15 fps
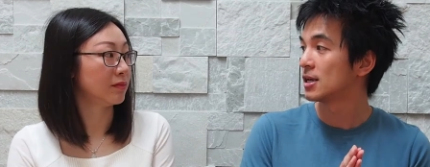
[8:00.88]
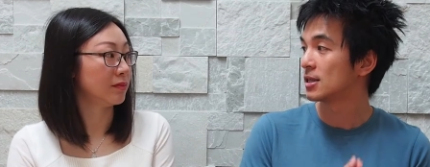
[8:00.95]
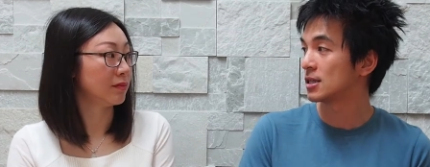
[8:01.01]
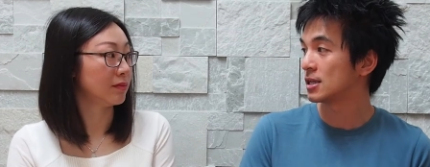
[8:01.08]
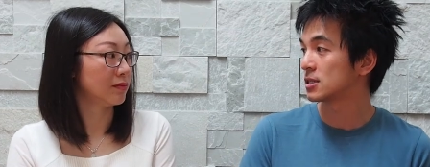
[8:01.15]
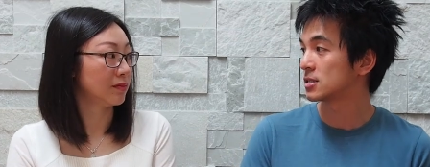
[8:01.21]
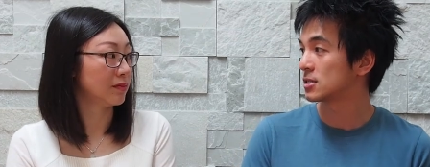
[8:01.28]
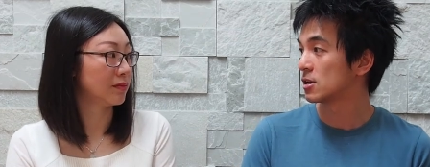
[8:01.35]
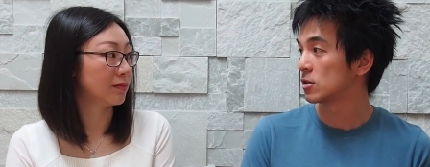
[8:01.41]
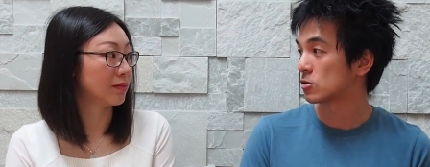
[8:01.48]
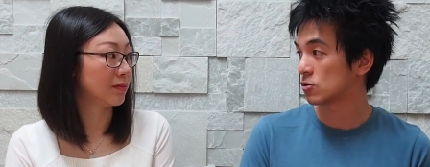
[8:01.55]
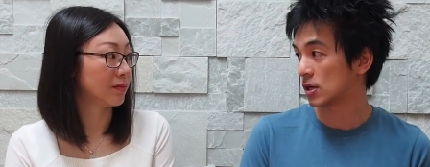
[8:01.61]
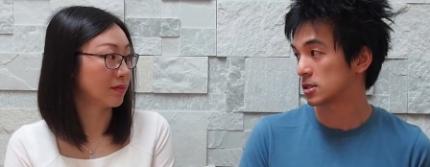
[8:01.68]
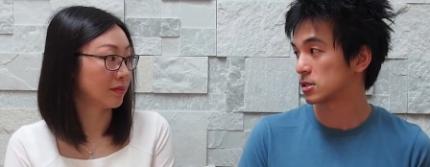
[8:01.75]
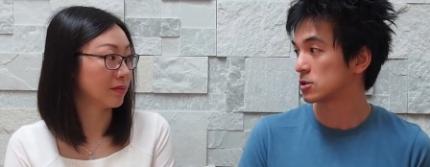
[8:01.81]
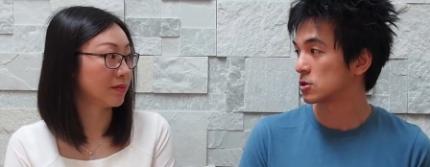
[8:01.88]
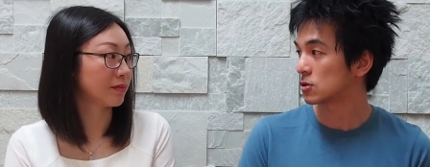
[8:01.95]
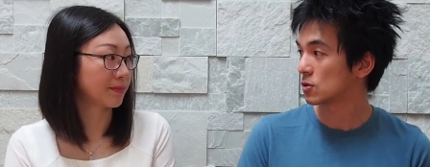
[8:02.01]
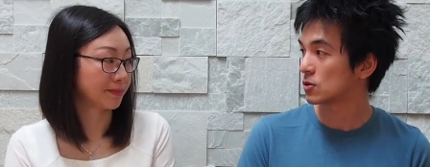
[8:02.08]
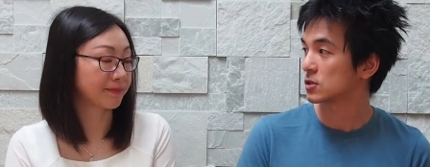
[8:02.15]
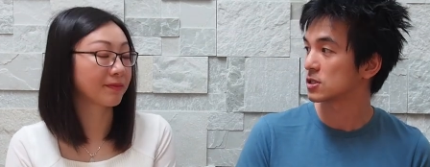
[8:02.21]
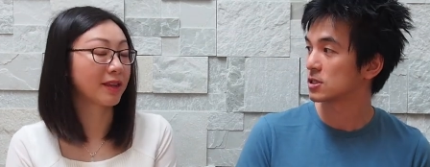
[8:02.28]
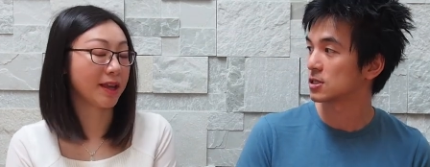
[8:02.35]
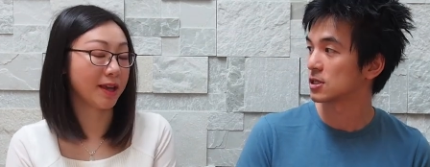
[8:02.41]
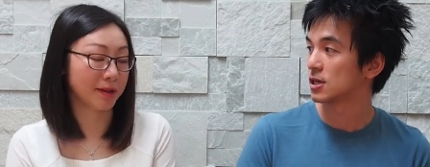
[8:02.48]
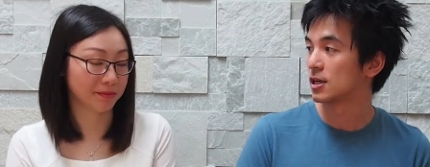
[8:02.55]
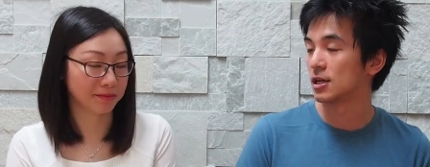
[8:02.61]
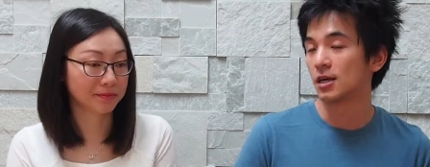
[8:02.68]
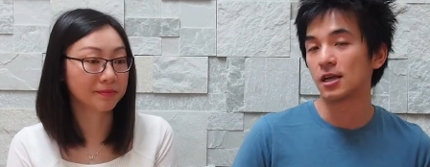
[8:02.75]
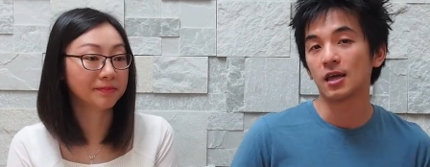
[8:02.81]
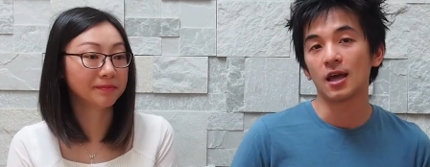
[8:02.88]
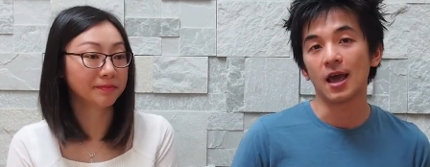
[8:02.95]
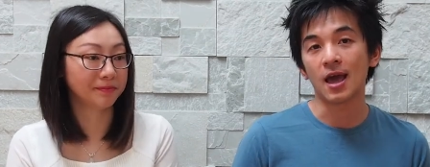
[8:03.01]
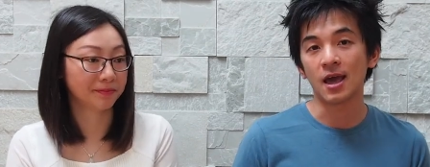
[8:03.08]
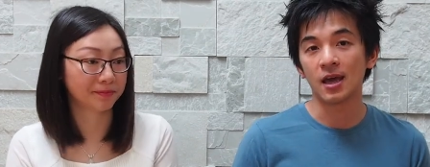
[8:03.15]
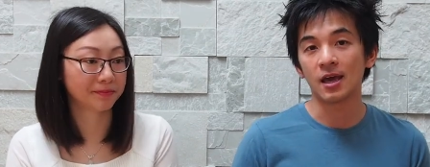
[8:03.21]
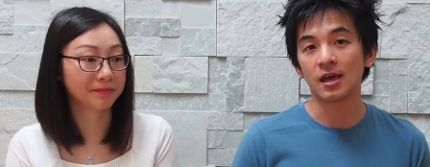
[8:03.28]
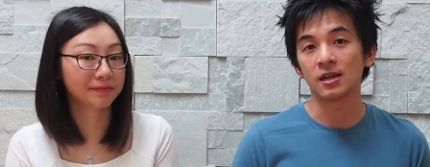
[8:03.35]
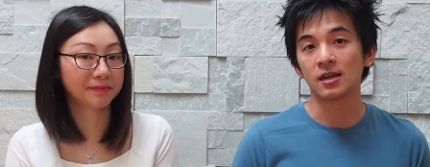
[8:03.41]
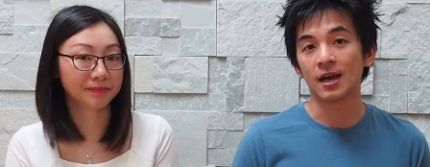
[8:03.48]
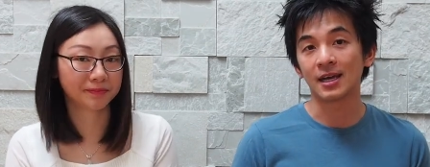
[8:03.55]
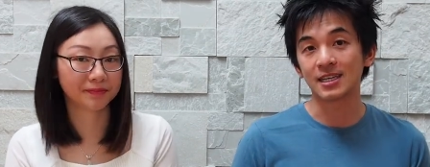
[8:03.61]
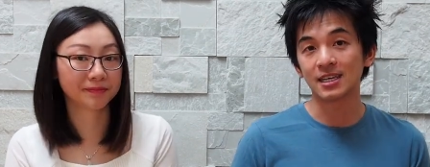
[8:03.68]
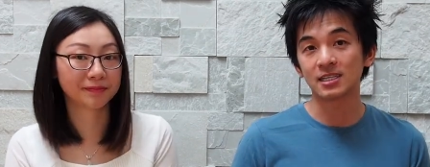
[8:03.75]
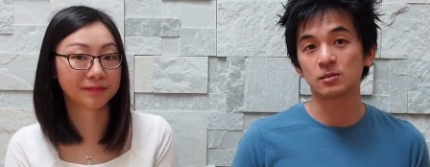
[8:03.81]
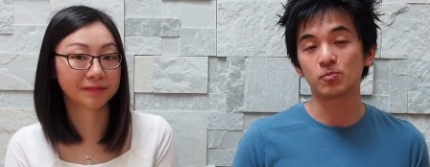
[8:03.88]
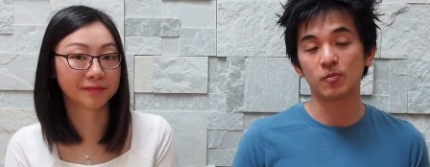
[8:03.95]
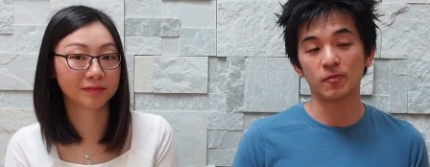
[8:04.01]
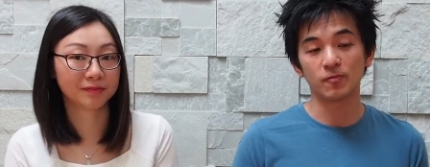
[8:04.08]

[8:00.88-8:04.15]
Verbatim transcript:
Speaker 1: this trusted source. Yeah. And I guess